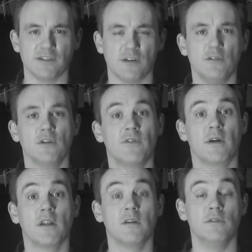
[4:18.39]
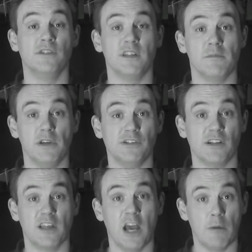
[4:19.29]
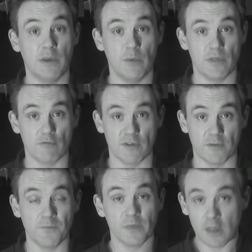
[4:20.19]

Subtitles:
So look for clues in the music to help you with the rhythm.